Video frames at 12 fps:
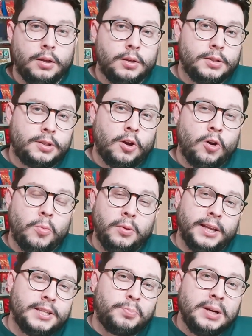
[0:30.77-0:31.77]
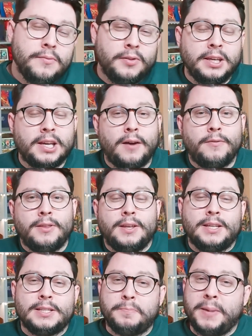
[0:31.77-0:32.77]
So let's briefly cover
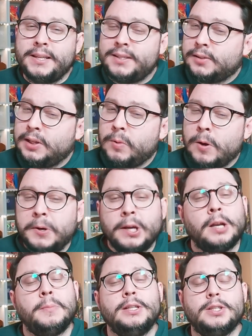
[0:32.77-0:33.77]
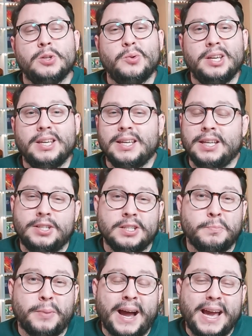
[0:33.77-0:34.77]
this. Basically what we're going to be doing is
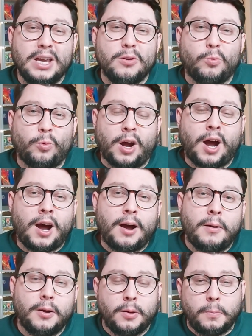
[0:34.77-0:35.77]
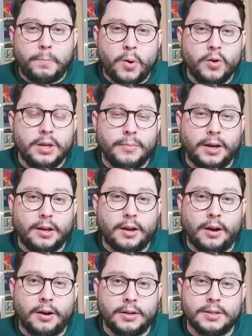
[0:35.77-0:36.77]
just buying raw Pokemon
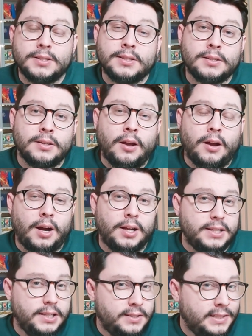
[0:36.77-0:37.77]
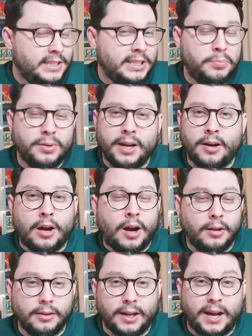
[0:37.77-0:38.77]
cards on TCG Player
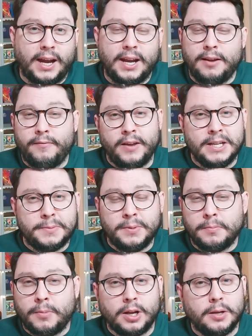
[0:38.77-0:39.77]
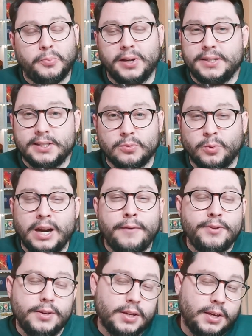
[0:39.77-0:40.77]
online, at Facebook marketplaces, wherever
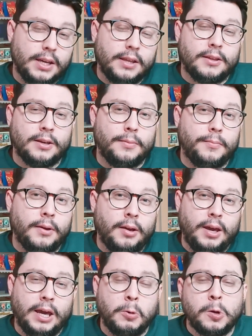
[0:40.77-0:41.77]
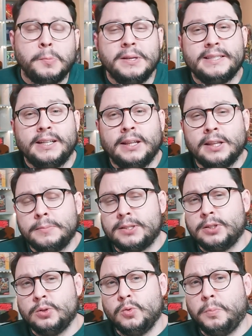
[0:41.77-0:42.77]
you can get them, and we're going to be sending them
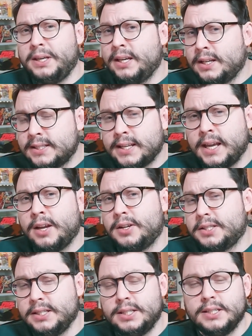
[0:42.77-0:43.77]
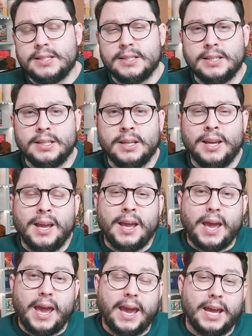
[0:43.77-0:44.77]
to PSA or CGC
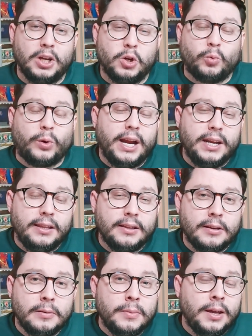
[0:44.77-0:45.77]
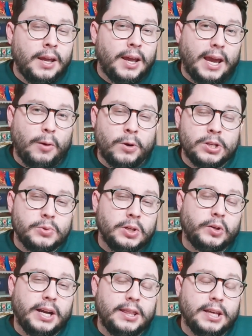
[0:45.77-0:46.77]
and grading them. And once we
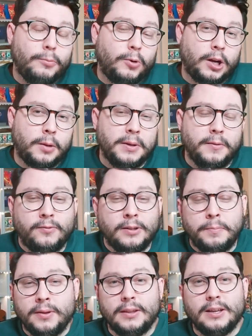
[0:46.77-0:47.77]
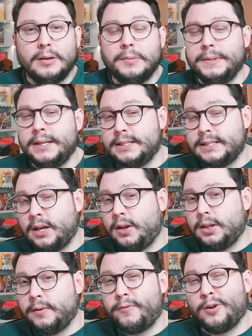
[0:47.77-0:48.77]
grade them, we're going to be flipping them and
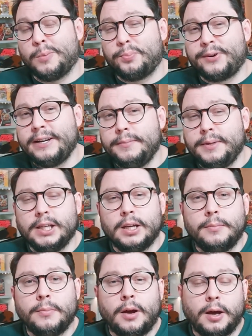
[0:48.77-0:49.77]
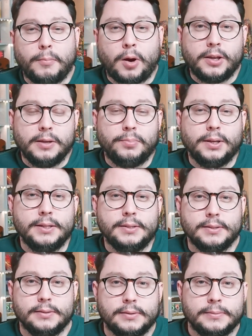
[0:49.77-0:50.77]
selling them for a premium on
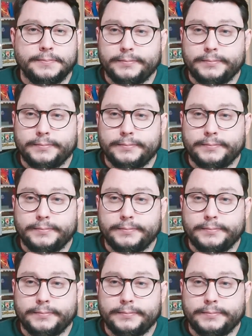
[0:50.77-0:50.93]
marketplaces.